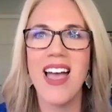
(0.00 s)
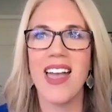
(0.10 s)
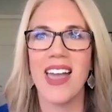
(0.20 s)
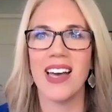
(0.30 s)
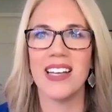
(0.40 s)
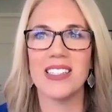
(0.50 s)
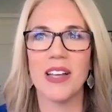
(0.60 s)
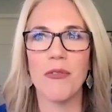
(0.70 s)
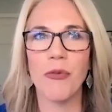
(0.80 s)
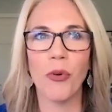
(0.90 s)
And
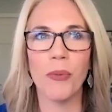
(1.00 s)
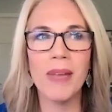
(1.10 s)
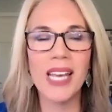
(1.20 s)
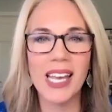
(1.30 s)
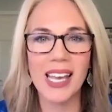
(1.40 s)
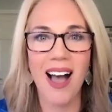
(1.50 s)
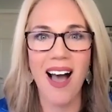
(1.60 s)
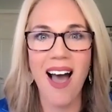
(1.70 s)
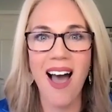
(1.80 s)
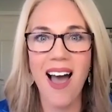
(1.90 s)
for me,
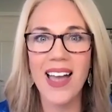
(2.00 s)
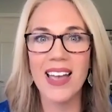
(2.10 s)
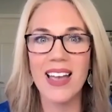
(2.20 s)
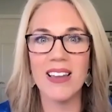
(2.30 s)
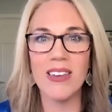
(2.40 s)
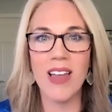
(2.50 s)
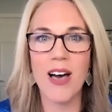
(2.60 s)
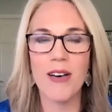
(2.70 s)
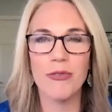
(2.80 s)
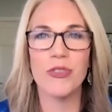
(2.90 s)
I
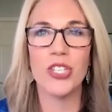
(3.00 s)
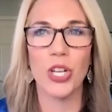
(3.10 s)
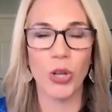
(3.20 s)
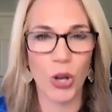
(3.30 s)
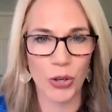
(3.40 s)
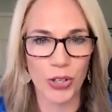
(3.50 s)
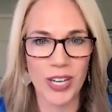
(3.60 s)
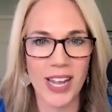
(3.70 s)
love to learn.